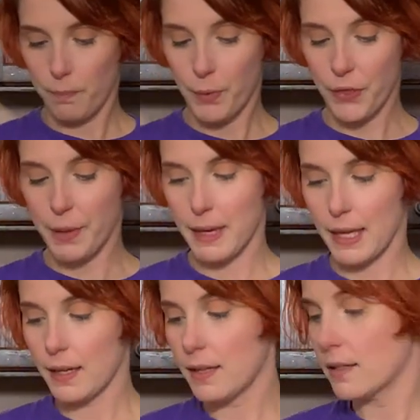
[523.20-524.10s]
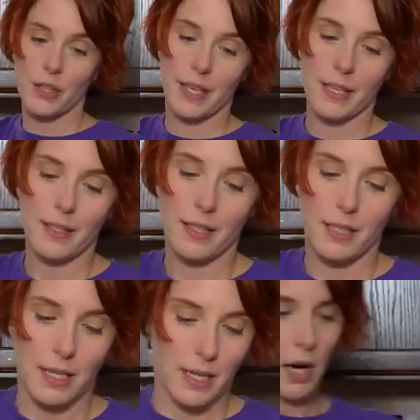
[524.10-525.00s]
put them in to this
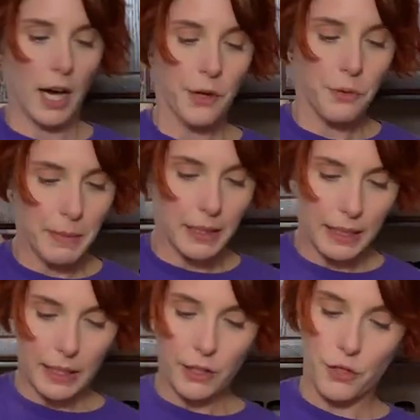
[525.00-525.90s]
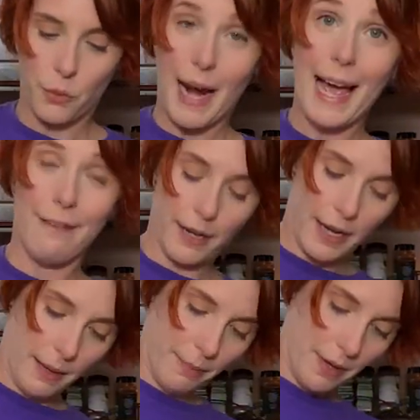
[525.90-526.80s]
100 milliliters or half a
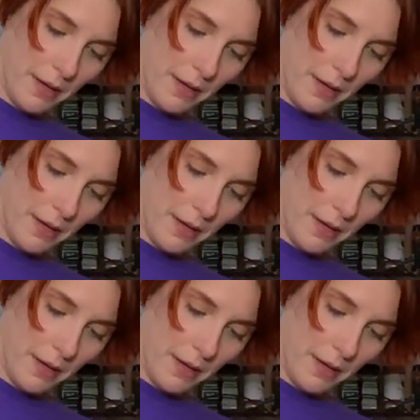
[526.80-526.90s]
cup,